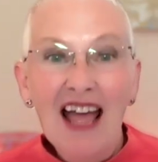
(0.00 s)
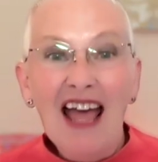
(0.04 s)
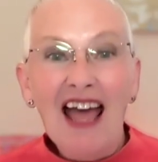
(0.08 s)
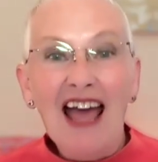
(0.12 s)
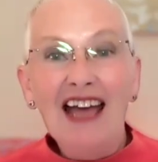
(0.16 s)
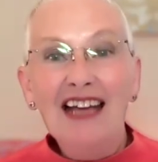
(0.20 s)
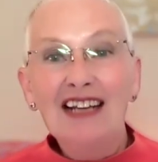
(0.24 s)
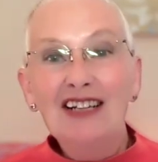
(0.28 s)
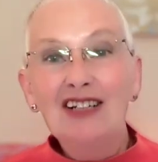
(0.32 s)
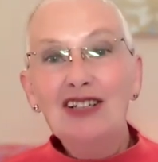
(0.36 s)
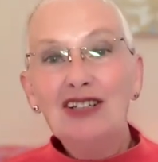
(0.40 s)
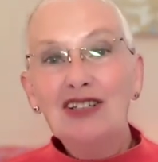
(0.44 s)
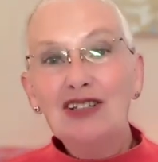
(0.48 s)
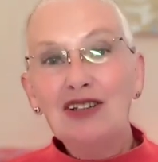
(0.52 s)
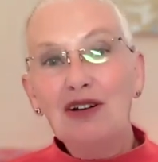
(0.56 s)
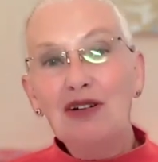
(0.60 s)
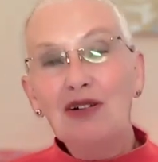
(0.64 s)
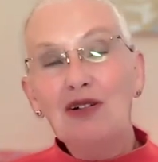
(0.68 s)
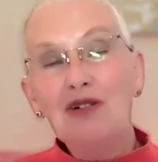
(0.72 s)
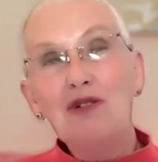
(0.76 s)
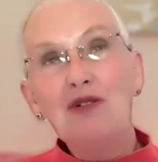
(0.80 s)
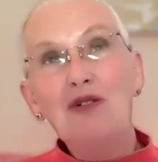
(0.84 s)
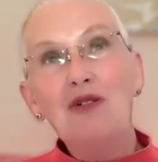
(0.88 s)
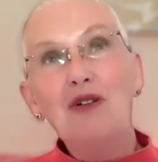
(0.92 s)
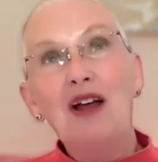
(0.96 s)
And
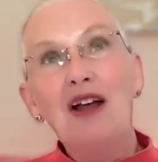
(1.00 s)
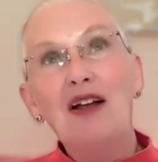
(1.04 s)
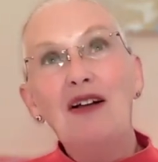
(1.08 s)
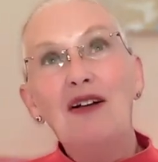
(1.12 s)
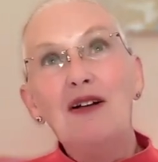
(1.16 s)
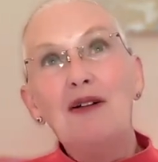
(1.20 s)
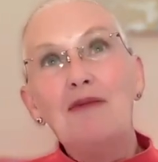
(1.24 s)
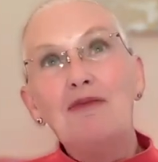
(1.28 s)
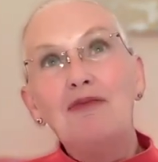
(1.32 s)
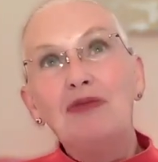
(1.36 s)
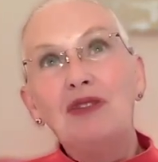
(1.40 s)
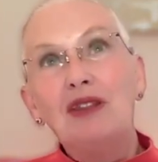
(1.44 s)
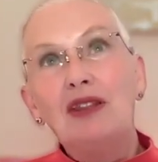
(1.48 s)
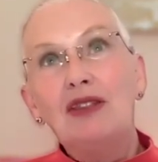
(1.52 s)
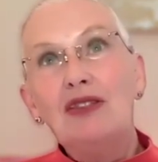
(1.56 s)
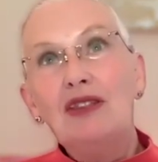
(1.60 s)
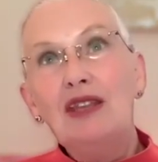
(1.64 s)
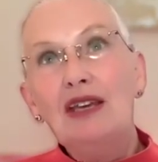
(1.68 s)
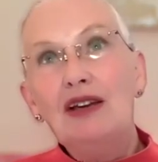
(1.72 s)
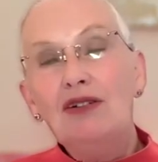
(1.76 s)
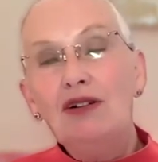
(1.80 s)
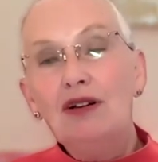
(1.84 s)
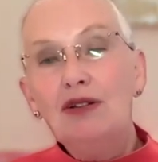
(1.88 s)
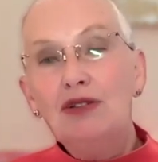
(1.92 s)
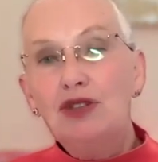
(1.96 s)
so
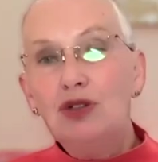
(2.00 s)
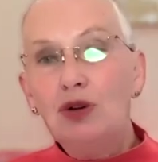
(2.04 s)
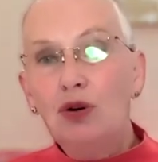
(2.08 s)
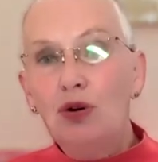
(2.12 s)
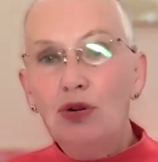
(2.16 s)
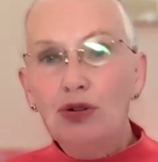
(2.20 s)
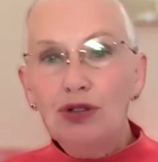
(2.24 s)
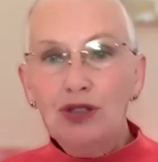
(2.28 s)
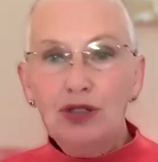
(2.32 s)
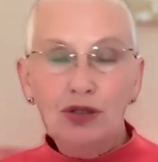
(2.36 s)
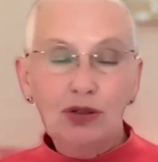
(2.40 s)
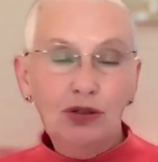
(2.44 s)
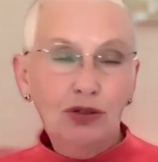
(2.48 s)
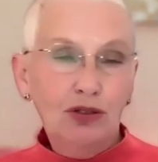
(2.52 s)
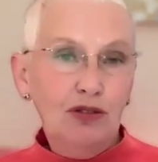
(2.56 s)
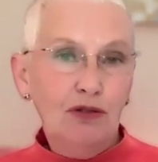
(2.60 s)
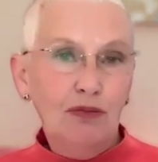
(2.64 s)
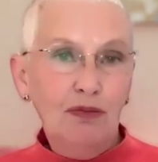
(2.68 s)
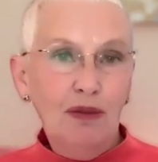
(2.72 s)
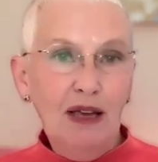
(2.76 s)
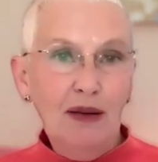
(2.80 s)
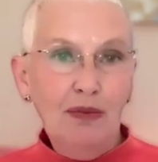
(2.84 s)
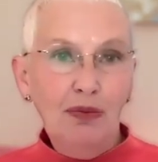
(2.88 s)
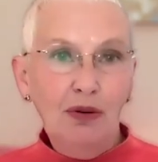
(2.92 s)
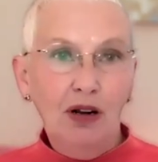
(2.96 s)
there are all sorts of
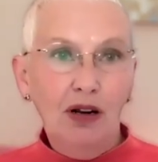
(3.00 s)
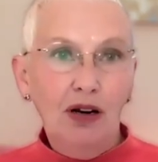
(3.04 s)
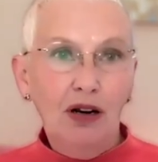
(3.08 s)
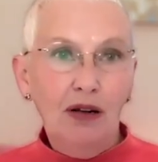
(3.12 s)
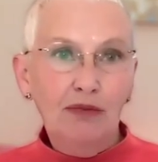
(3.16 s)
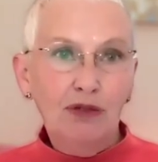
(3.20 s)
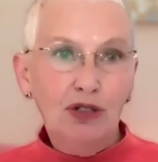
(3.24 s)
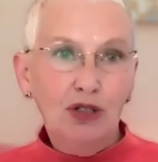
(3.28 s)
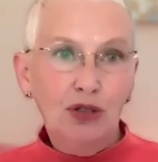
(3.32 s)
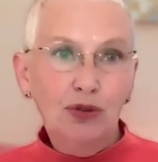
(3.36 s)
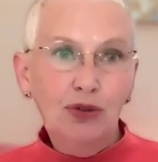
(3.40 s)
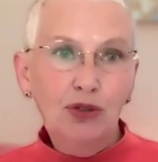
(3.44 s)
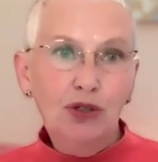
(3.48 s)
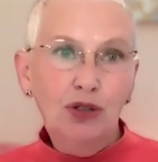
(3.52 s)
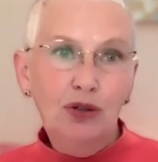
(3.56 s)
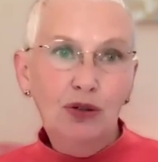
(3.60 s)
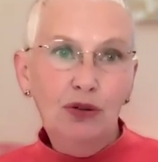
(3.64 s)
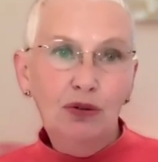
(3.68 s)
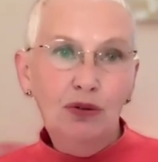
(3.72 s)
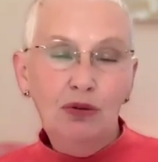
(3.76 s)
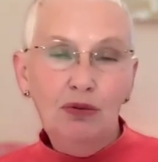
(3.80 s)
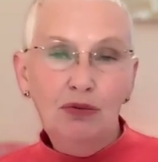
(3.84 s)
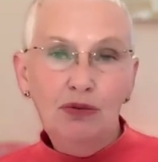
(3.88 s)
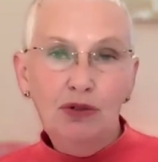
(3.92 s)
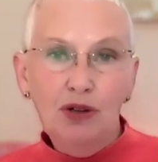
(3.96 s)
people, and I'm sure
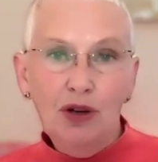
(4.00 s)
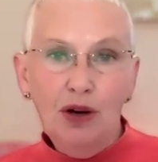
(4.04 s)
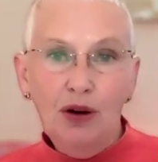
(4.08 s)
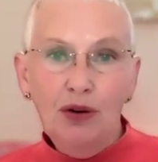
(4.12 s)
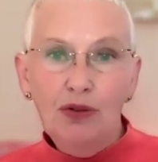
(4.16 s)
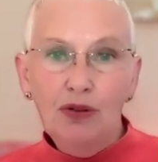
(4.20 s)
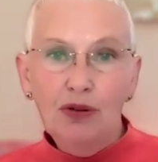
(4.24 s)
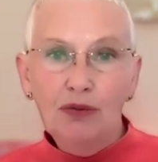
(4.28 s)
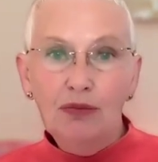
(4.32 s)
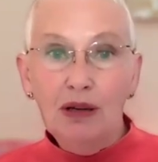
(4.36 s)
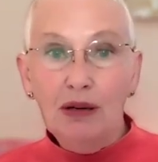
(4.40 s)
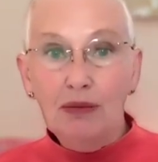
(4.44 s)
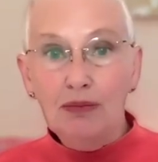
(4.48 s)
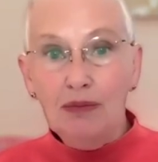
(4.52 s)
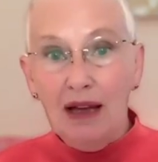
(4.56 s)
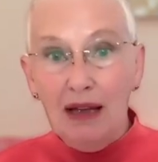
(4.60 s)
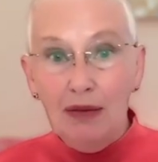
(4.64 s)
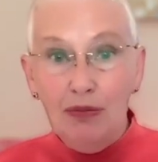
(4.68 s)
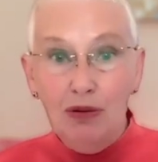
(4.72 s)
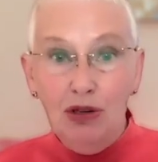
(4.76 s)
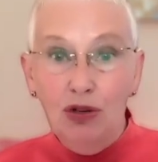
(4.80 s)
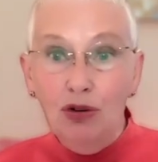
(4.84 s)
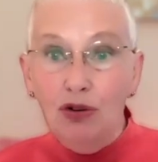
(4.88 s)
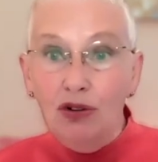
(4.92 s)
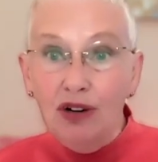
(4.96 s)
you know them, and
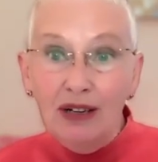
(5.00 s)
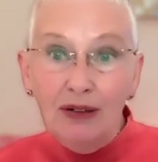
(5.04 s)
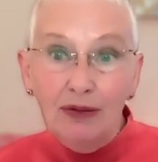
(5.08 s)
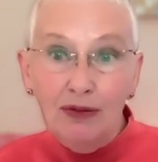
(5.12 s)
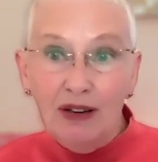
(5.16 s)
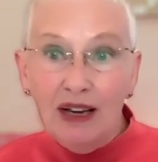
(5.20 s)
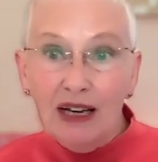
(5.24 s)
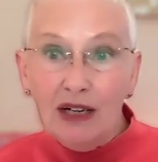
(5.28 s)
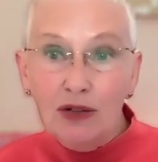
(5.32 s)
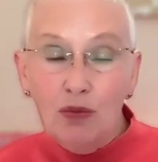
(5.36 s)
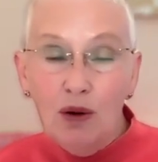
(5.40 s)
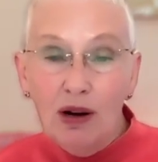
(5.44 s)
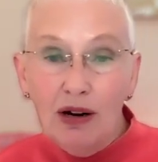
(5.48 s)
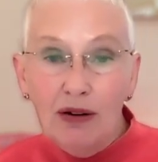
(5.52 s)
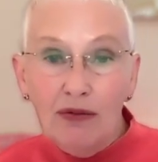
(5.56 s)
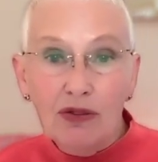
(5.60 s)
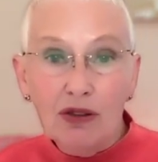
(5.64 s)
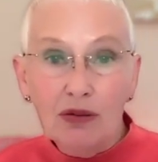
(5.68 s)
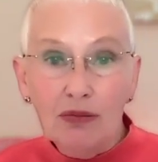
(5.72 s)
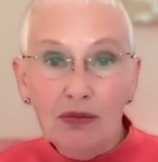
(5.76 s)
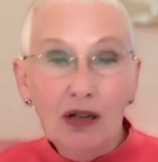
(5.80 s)
maybe you're in fact one of them.